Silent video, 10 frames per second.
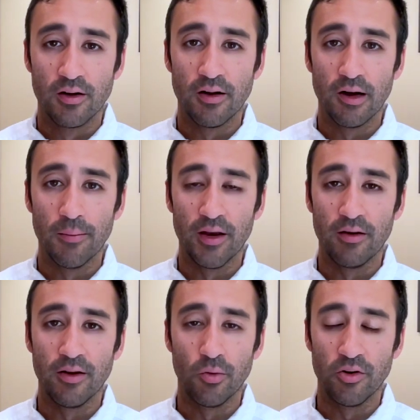
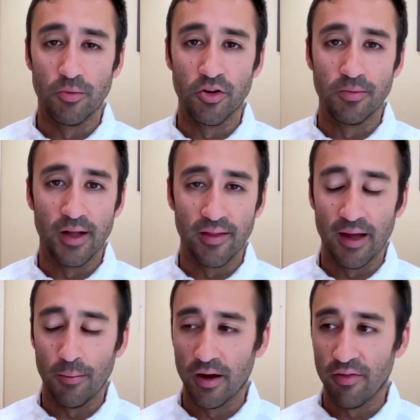And when you're multiplying
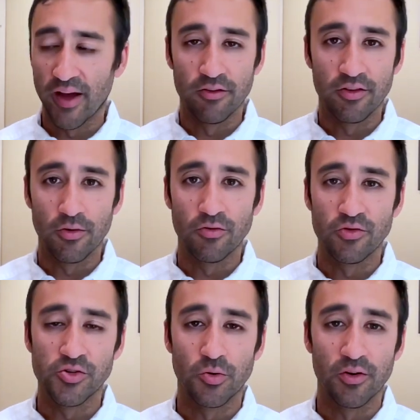that by 1,000
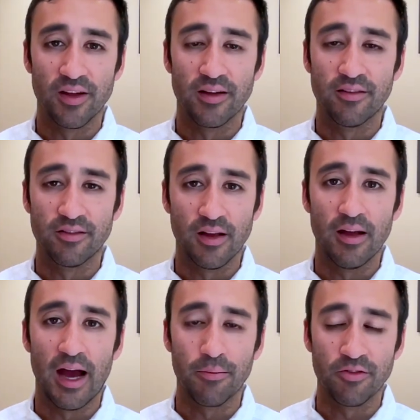grocery stores, that's
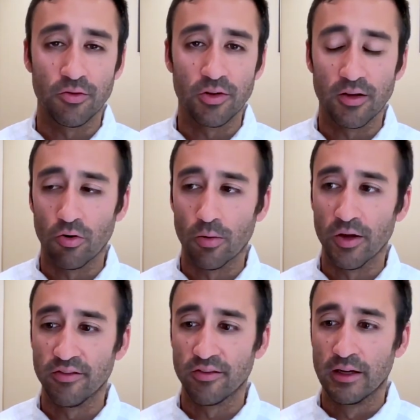absolutely
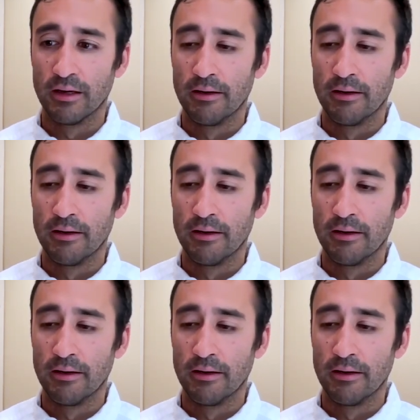enormous.